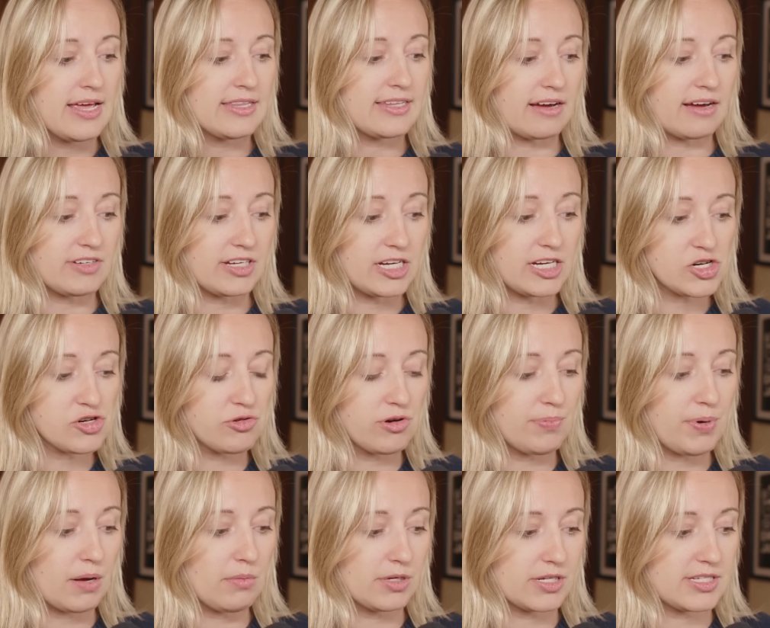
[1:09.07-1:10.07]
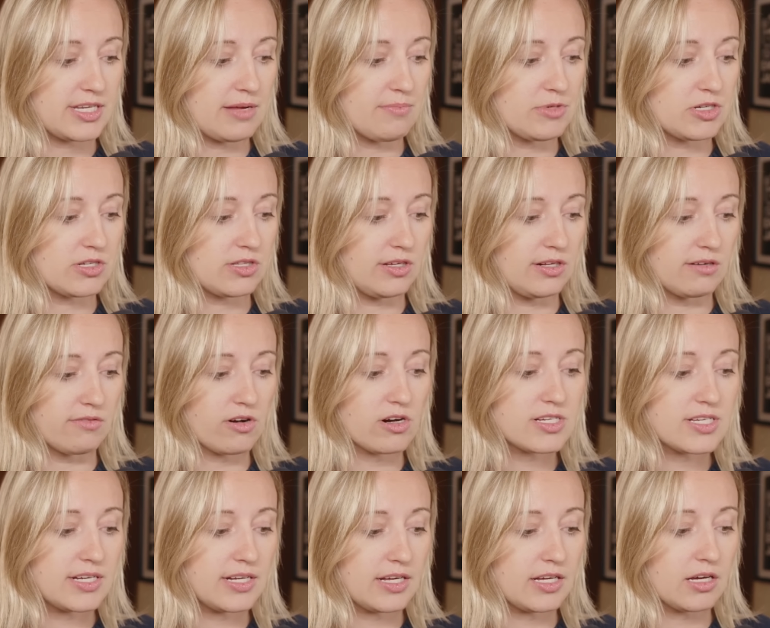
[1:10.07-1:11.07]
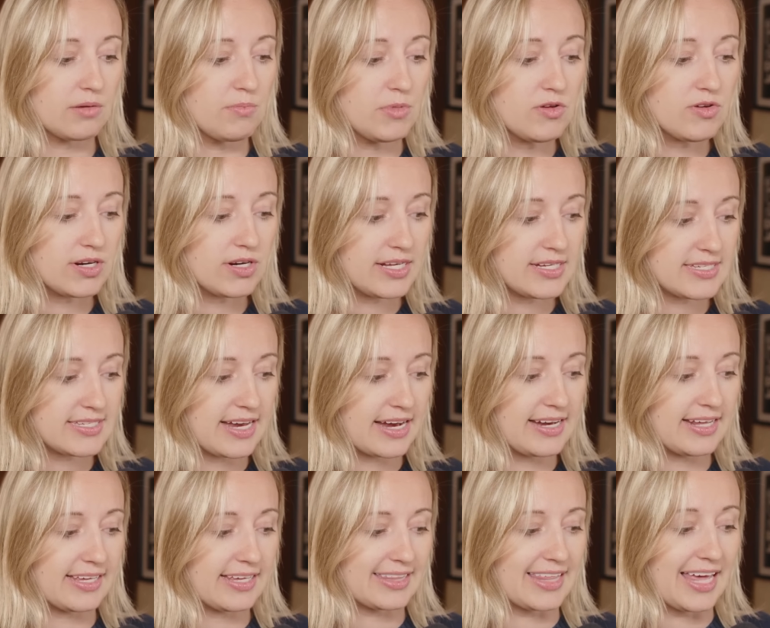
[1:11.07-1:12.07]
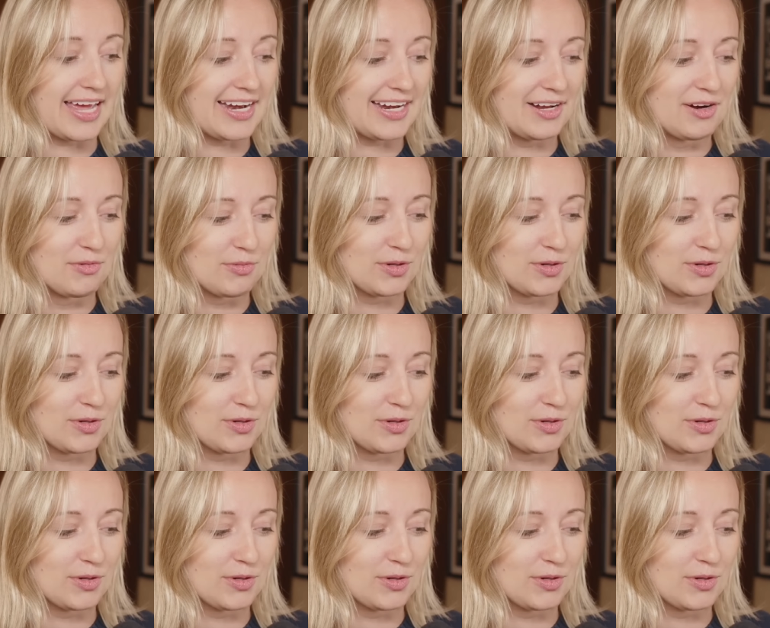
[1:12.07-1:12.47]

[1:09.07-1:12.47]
They have to issue a public statement to the university community stating that it